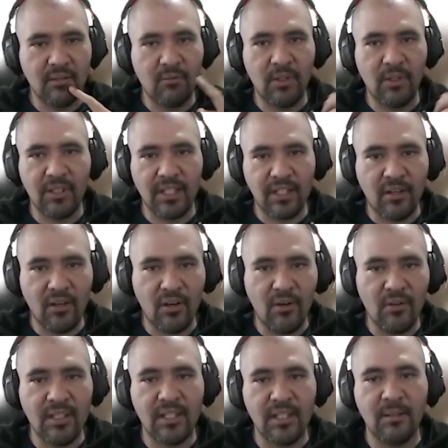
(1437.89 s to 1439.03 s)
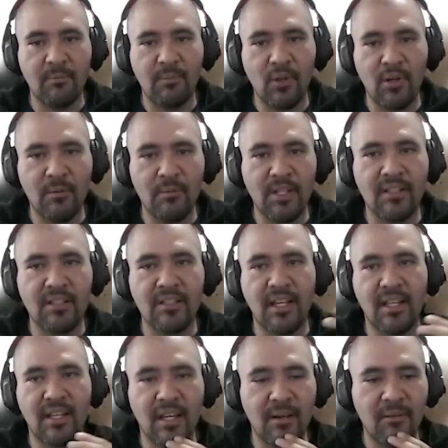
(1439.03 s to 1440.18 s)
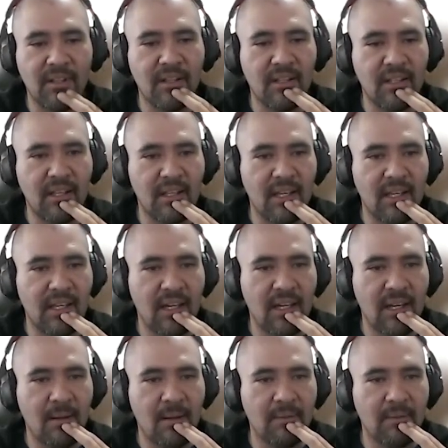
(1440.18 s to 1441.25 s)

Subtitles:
well, the code, the deployments, and everything that I have